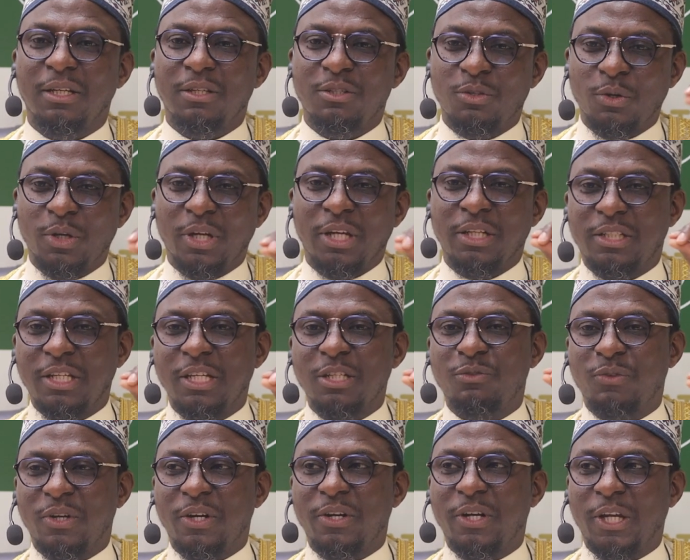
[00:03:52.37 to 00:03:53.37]
So it
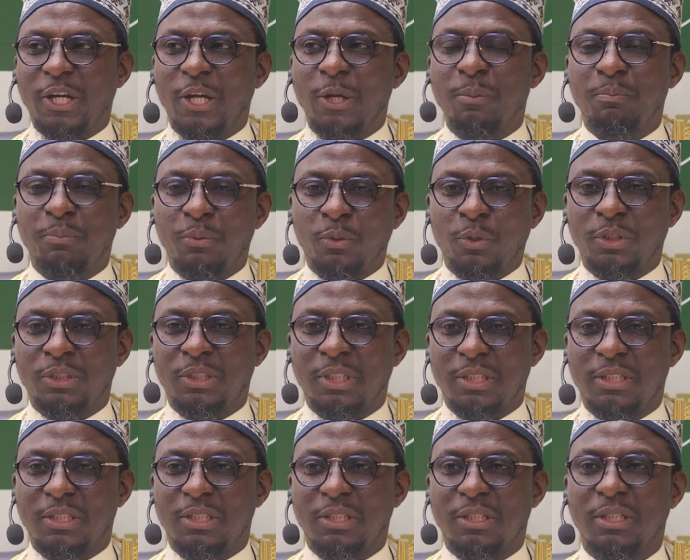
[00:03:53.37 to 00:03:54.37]
is very
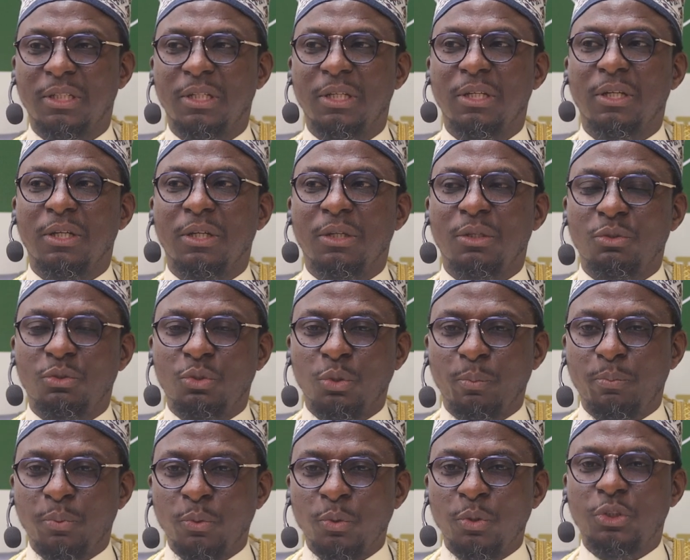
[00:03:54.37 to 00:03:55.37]
important to
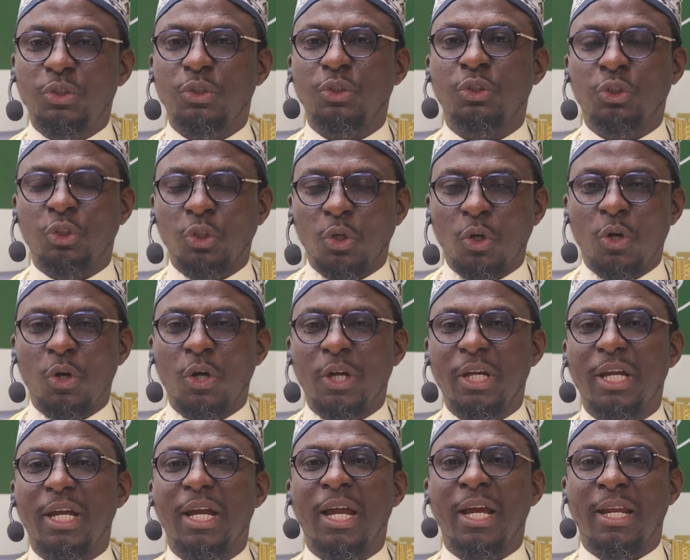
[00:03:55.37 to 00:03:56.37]
put
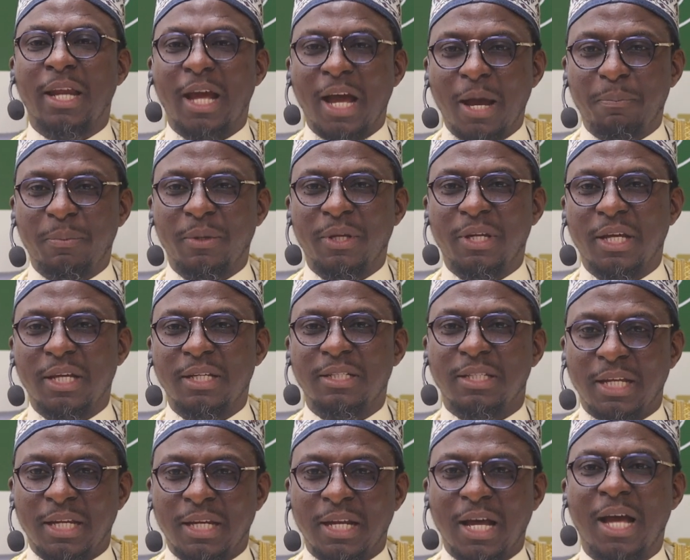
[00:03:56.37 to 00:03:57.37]
joy and
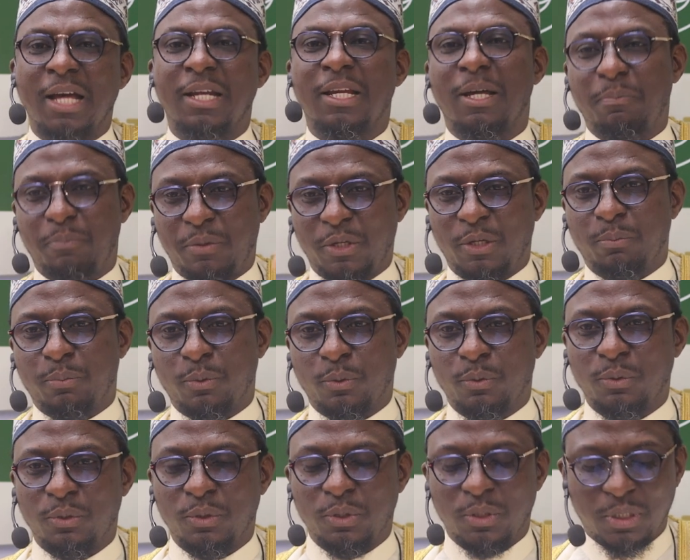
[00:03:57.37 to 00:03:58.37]
happiness in other
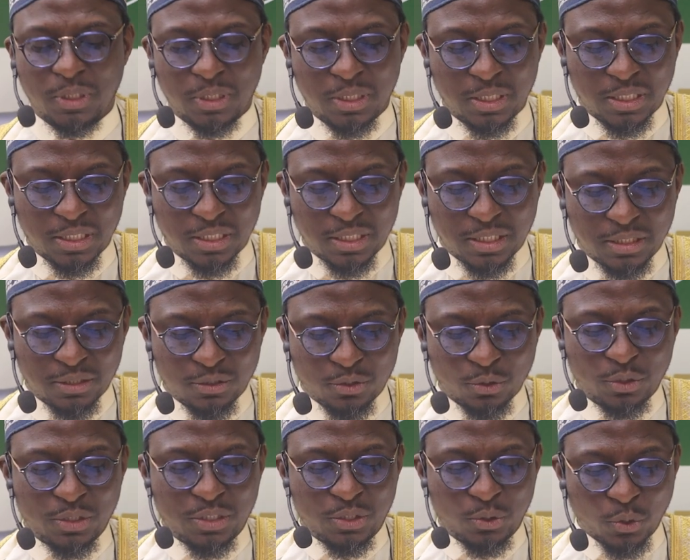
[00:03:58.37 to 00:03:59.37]
people.
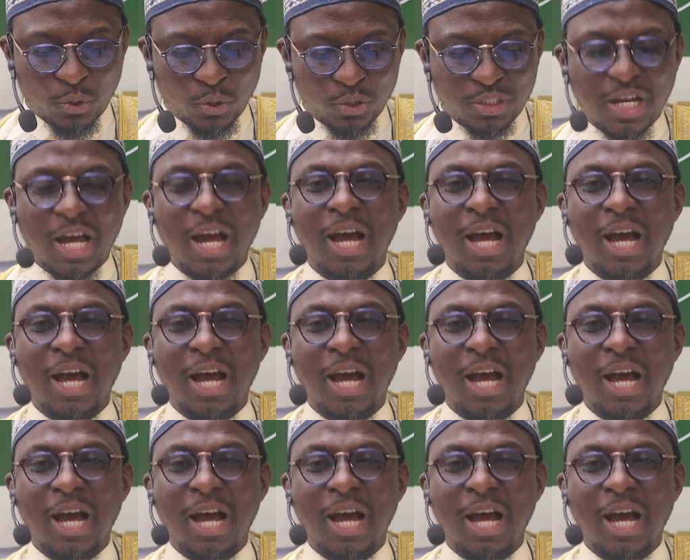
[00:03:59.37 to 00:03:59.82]
So those